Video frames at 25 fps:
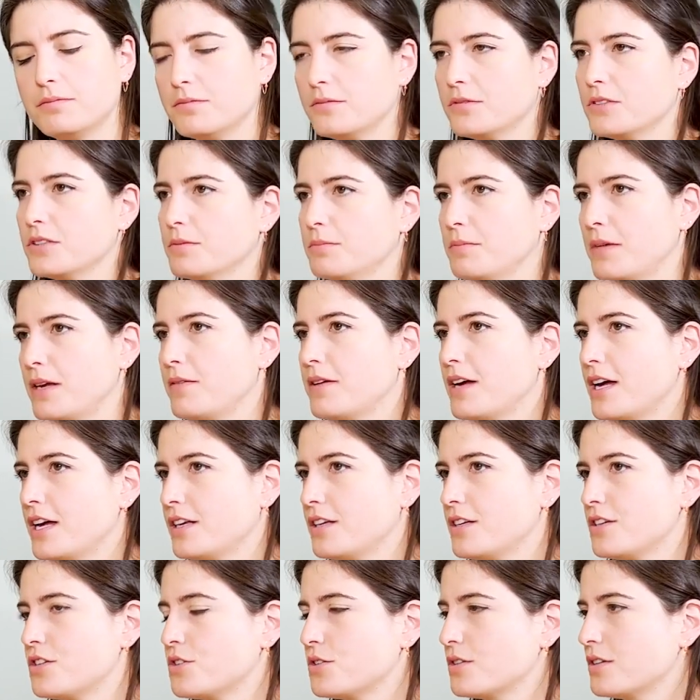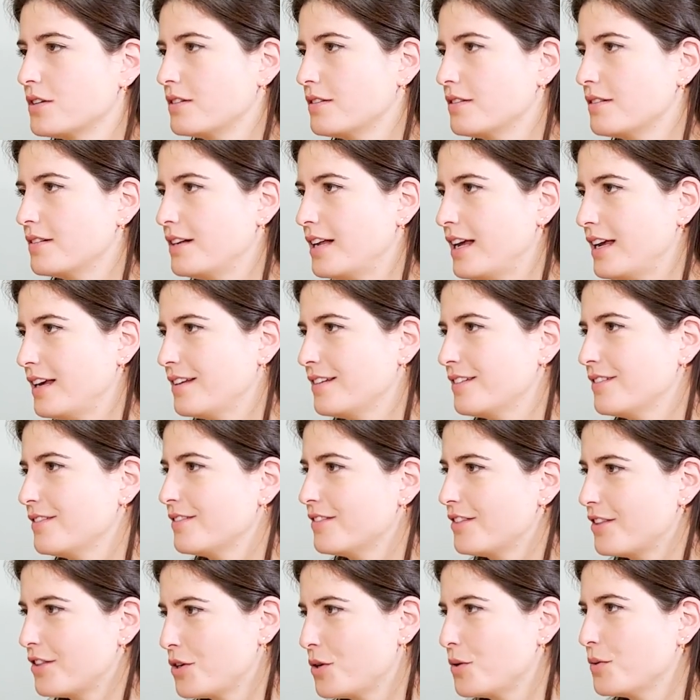maybe I shouldn't
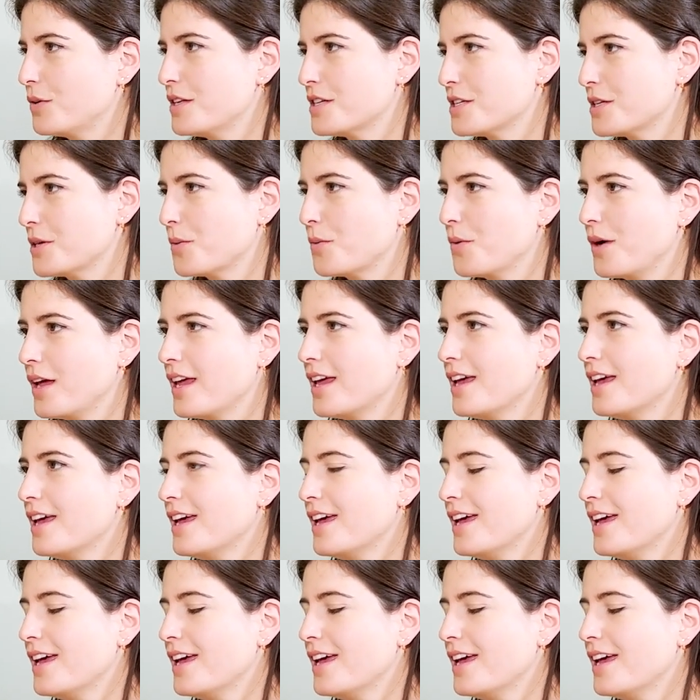throw this away.